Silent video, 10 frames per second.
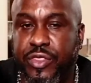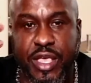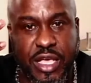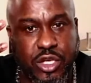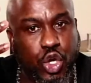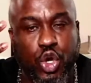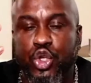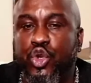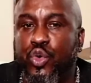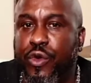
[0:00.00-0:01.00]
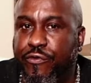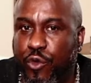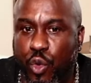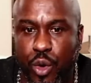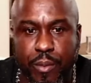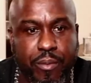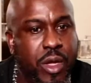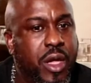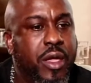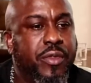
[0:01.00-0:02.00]
your uniform,
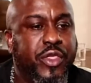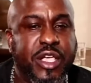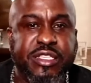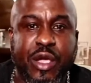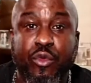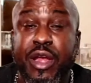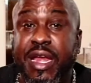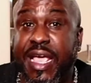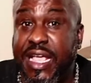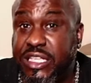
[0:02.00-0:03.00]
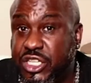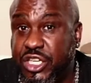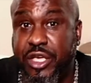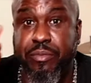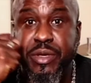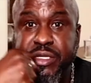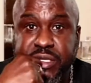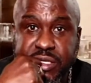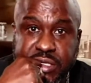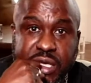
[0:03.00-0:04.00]
things that relate to your
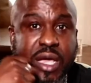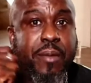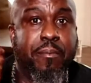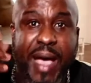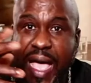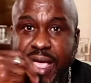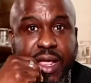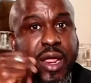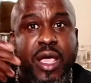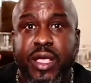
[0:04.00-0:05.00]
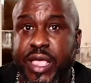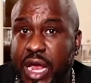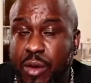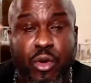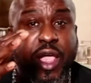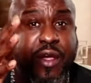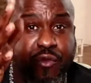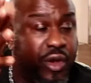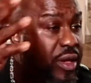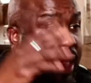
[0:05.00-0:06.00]
business. Buy it. Camera.
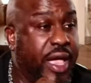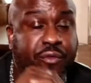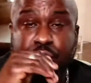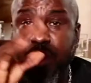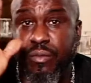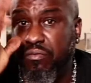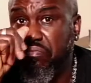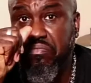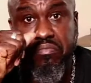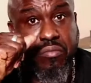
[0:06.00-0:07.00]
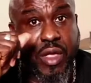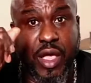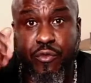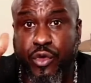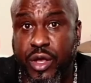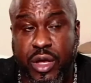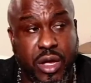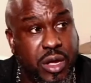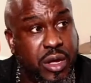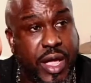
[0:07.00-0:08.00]
Every
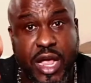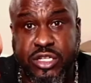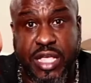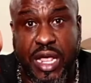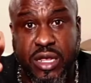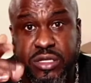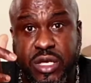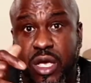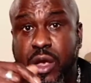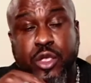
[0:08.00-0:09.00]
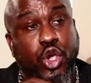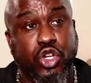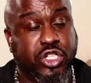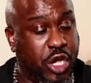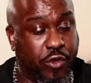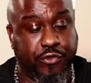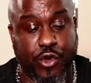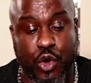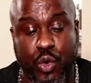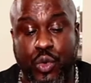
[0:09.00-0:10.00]
hairstylist, your cell
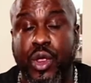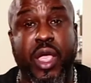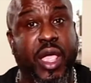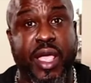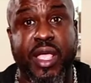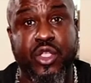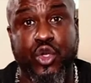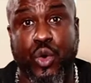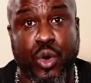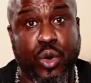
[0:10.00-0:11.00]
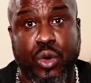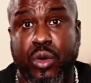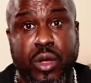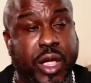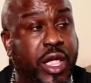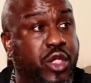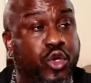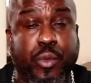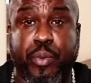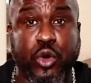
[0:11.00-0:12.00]
phone and your
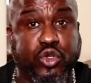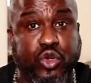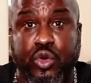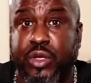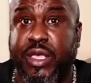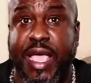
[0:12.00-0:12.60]
personal